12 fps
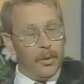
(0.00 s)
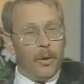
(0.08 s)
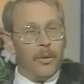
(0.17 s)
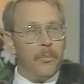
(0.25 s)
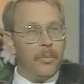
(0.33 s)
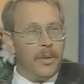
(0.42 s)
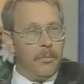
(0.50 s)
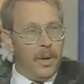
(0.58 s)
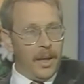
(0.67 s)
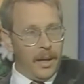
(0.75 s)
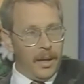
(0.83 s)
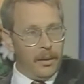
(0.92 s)
No, the
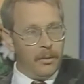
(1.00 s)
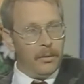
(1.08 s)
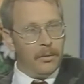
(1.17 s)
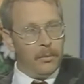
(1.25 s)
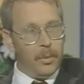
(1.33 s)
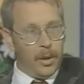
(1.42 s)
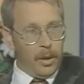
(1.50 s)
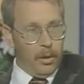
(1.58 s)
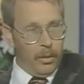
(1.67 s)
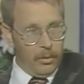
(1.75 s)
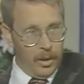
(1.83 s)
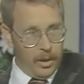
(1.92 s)
money will
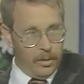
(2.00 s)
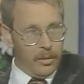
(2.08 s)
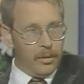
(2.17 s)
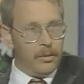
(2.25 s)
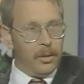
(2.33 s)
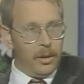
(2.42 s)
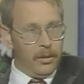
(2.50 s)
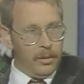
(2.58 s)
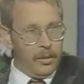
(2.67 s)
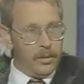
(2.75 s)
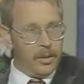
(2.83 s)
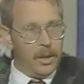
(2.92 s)
go into
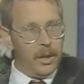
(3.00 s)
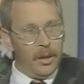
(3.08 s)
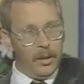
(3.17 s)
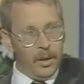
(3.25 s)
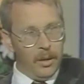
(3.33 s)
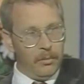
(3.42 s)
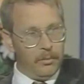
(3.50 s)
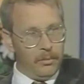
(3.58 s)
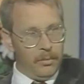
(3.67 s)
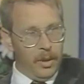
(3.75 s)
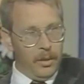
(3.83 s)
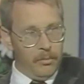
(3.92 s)
the city
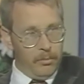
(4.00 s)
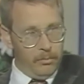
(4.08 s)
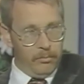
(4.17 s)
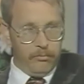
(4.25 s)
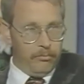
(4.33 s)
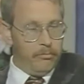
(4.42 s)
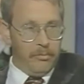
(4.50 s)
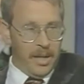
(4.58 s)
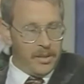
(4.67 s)
basic